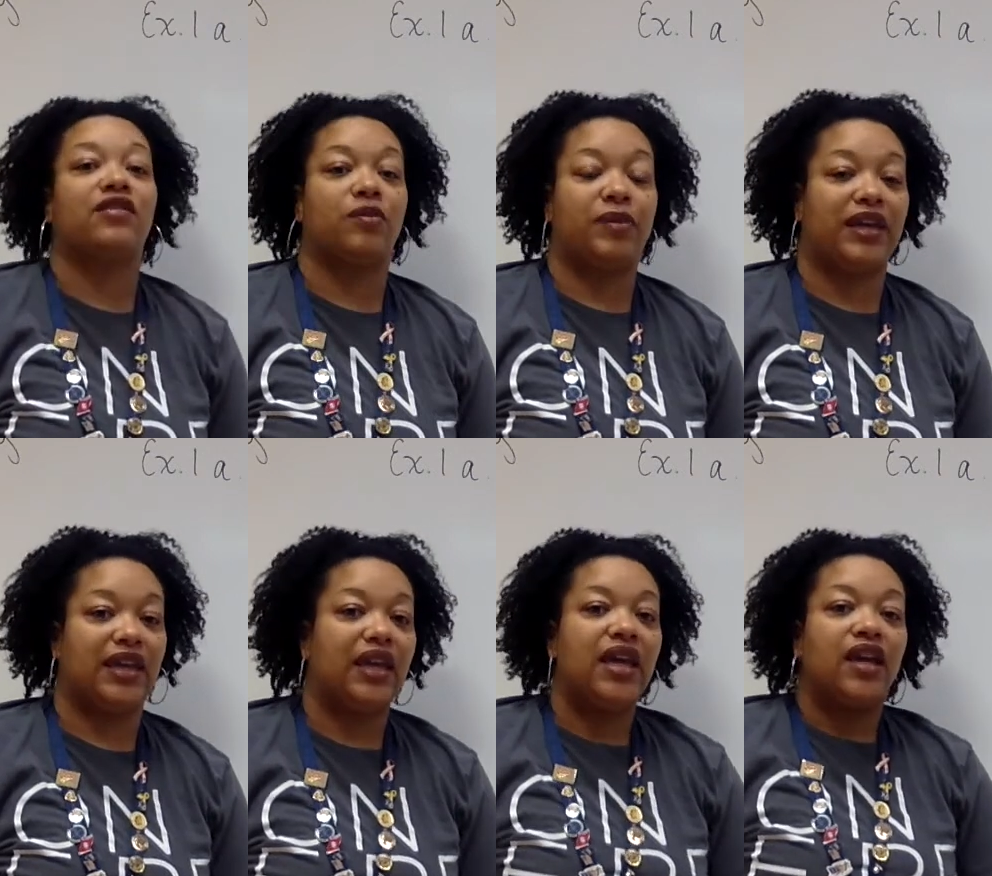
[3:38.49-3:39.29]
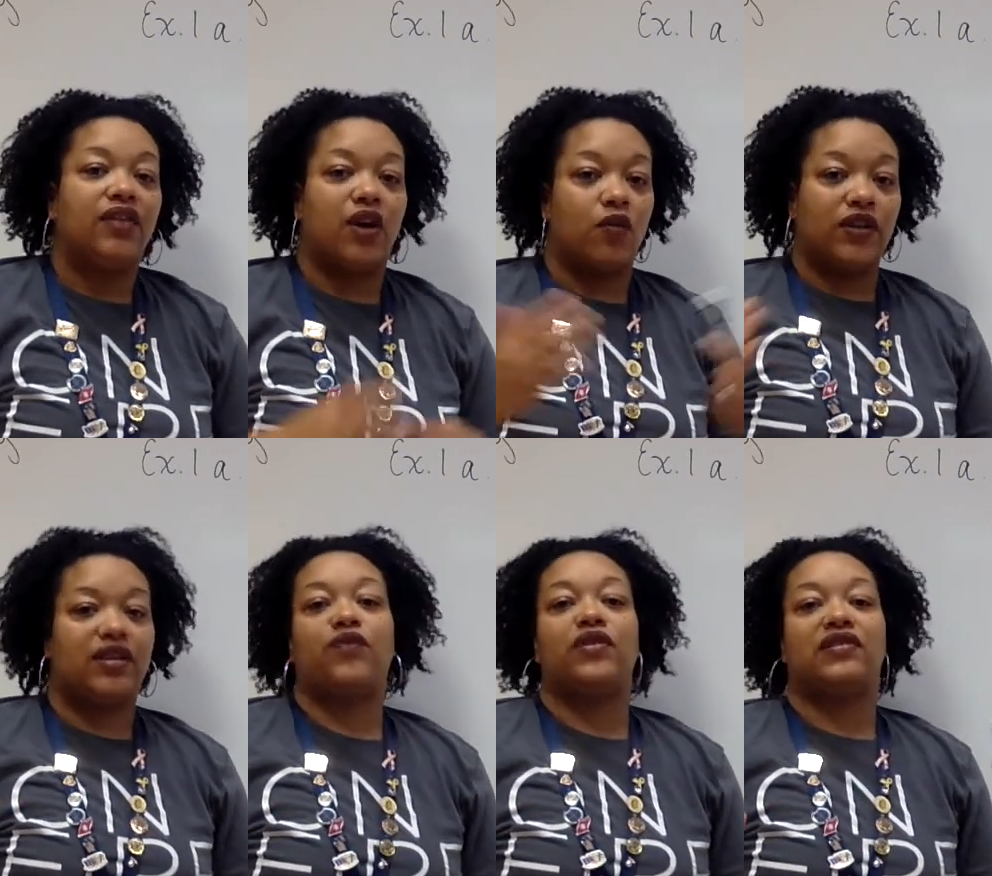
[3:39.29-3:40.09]
It'll be the only
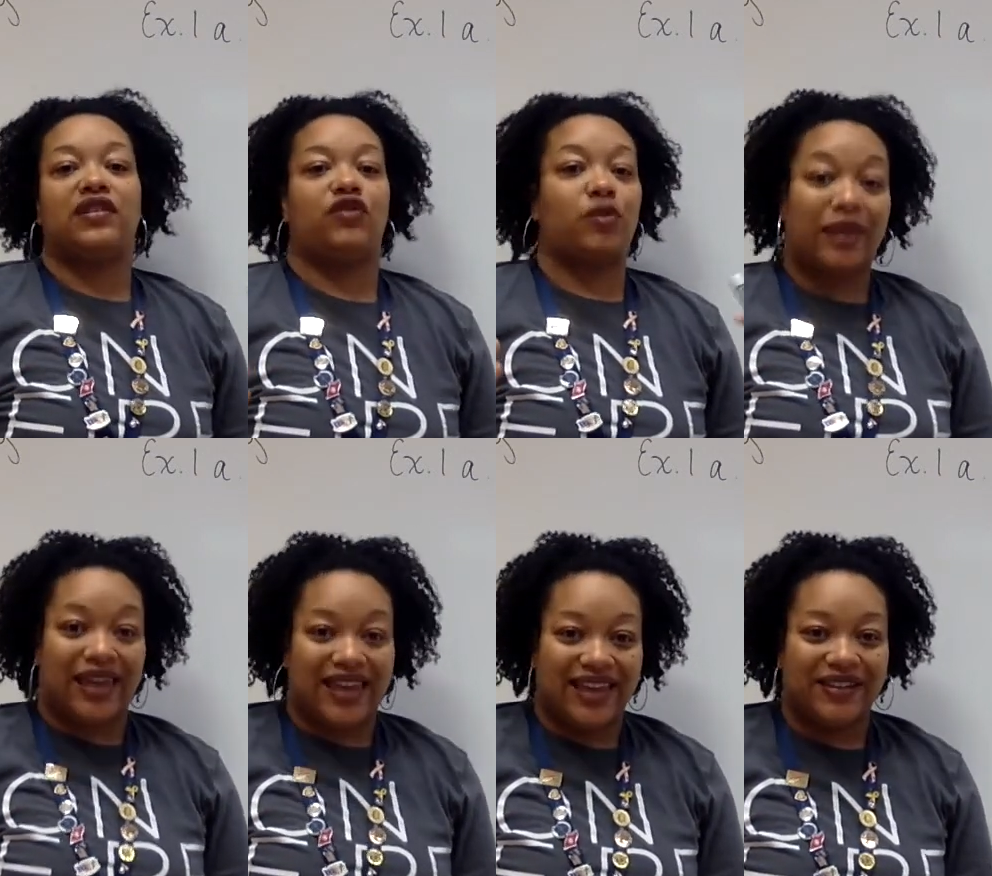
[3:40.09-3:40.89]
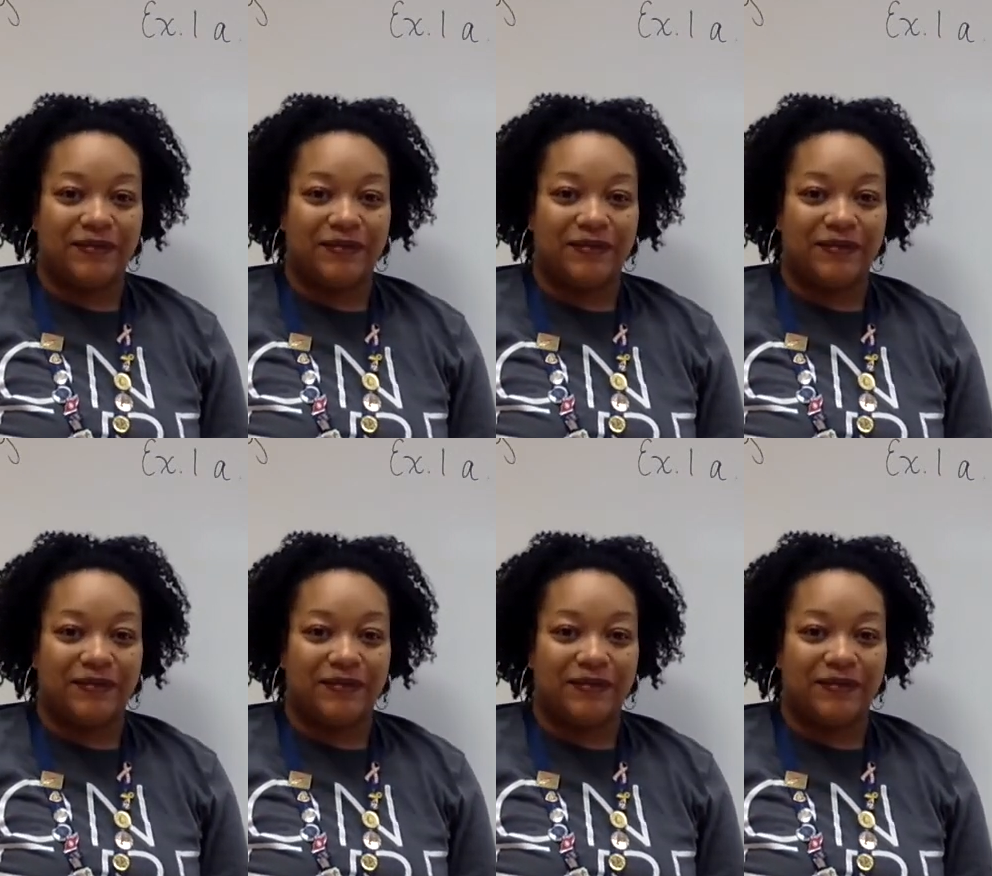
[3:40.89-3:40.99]
difference is your b.